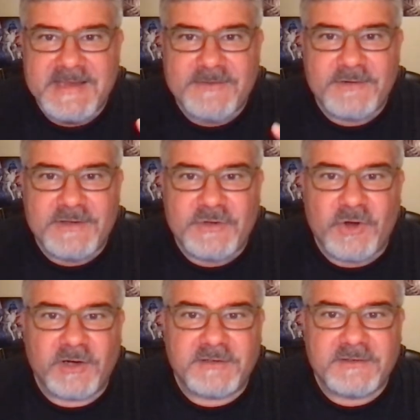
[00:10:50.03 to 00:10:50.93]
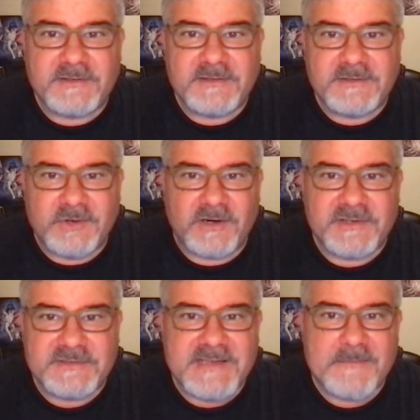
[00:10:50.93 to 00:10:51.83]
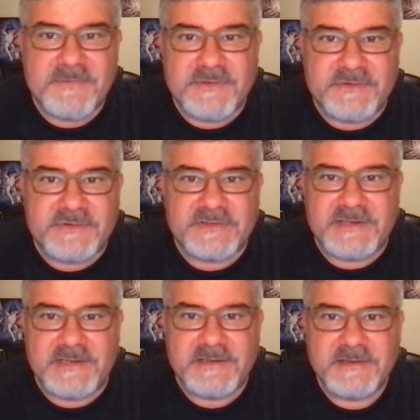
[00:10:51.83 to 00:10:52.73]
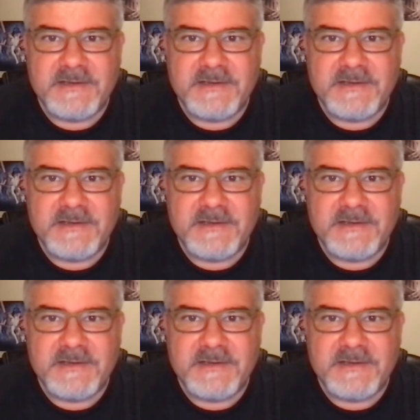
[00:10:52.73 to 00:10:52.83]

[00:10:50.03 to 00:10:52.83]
Even in the dark, darkest depths of the sea,